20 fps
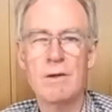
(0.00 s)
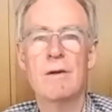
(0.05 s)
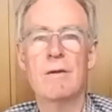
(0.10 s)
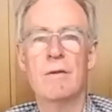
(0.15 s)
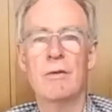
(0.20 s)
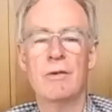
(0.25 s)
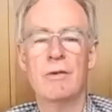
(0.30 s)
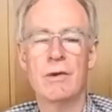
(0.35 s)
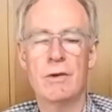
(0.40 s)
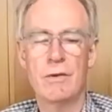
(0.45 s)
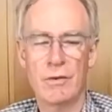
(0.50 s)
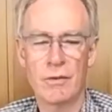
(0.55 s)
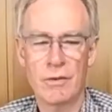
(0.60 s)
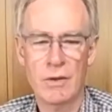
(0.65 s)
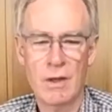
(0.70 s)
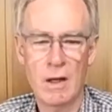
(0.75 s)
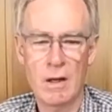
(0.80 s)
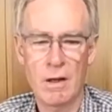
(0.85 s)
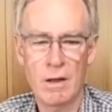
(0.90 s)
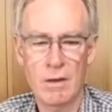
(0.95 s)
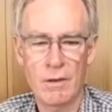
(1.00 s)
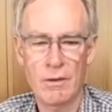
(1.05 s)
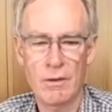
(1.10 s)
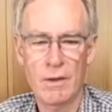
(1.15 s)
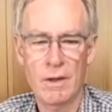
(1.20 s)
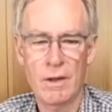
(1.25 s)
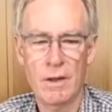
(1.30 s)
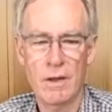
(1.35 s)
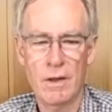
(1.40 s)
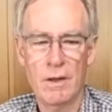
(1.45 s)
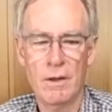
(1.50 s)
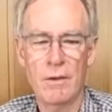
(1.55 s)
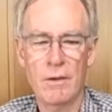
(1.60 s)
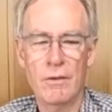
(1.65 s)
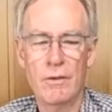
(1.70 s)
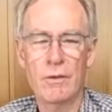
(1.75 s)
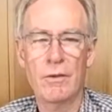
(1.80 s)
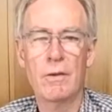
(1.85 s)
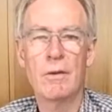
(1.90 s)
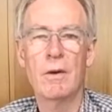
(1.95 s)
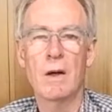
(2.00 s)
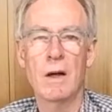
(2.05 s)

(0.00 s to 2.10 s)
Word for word: of citrus characters on the nose,